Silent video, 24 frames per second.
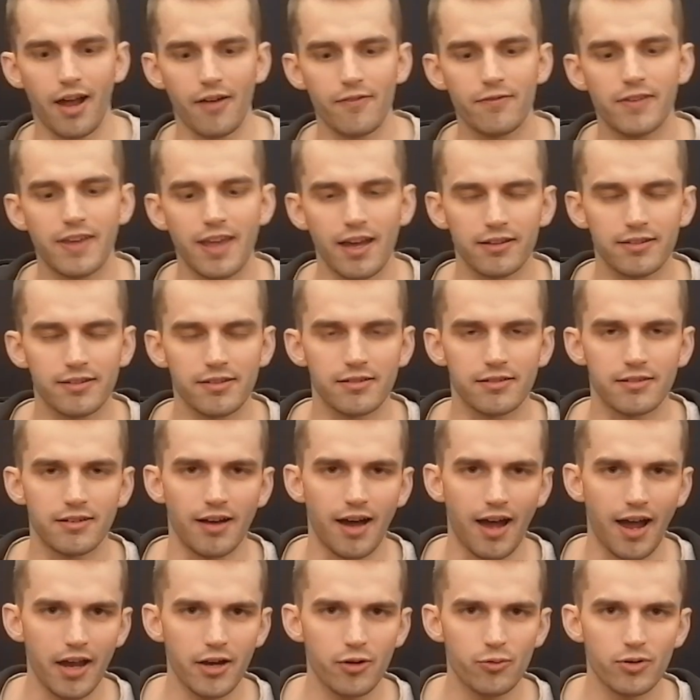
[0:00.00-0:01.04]
I've got an
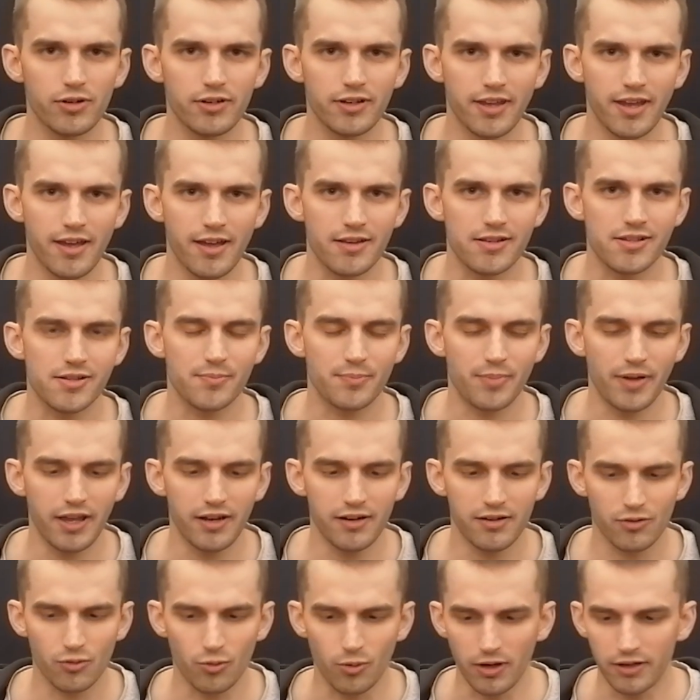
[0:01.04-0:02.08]
iron cast
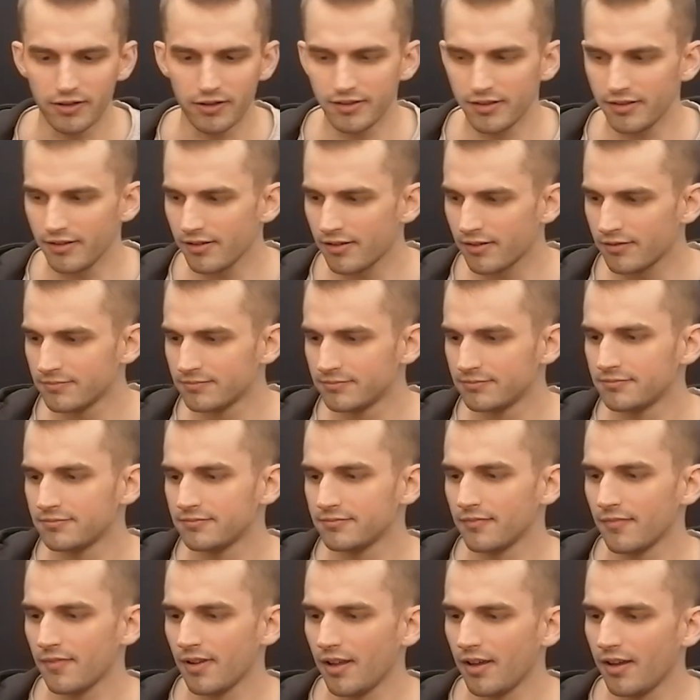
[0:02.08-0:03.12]
pan right here.
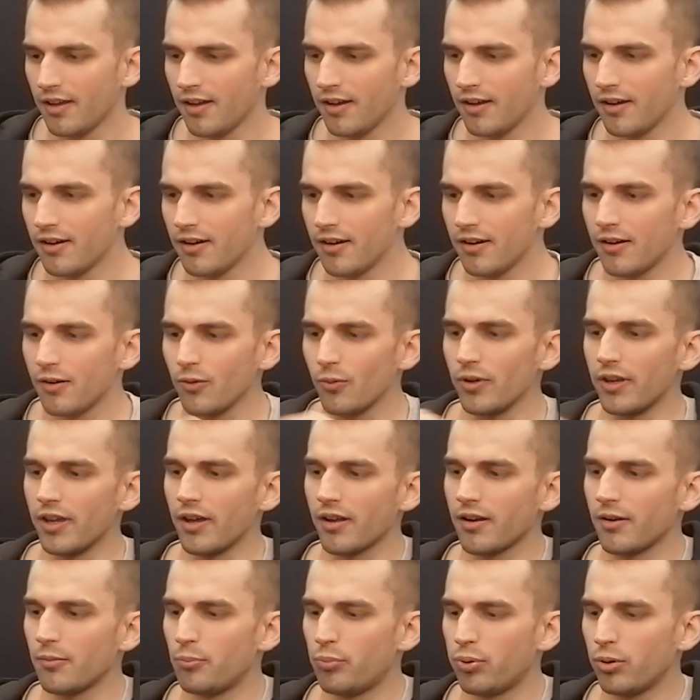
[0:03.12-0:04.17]
We're
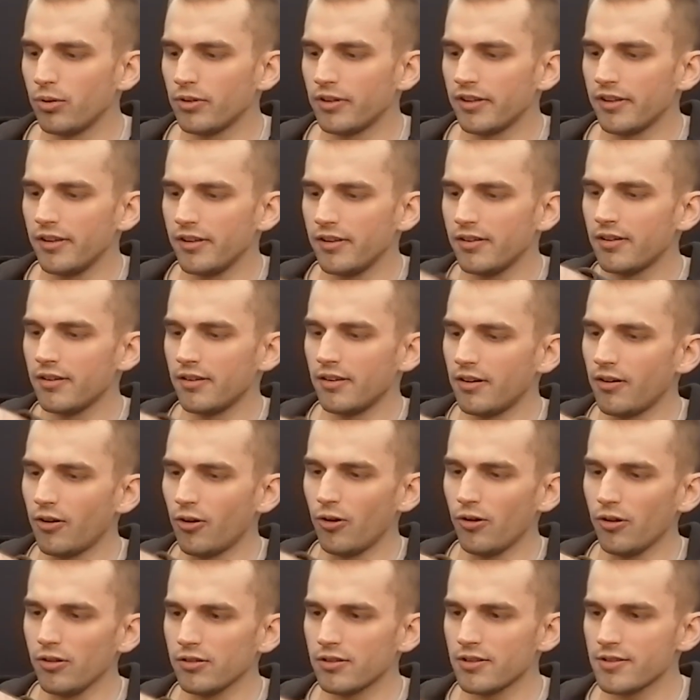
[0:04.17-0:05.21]
gonna put in
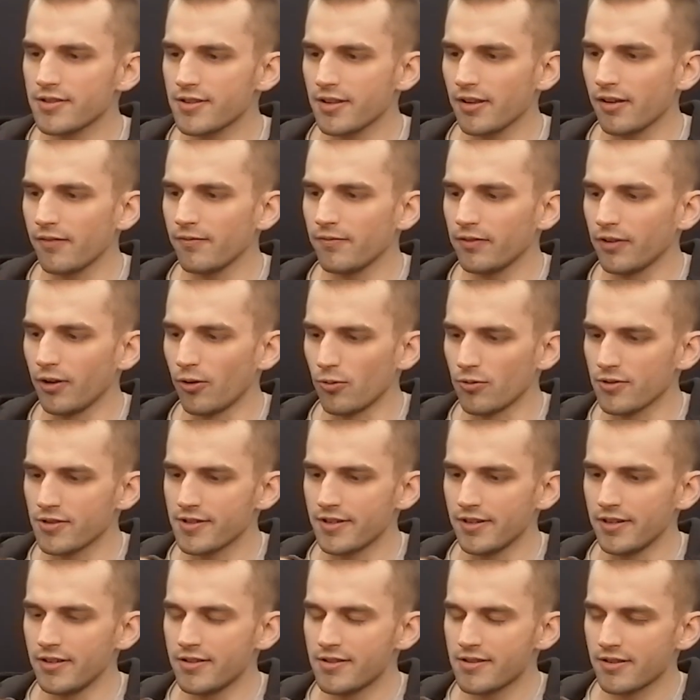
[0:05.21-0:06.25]
all the sunflower
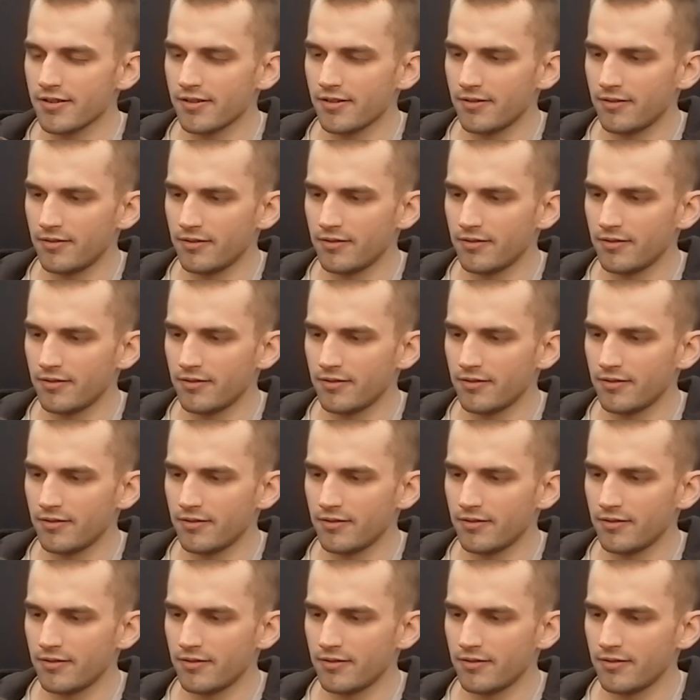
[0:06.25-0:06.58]
seeds.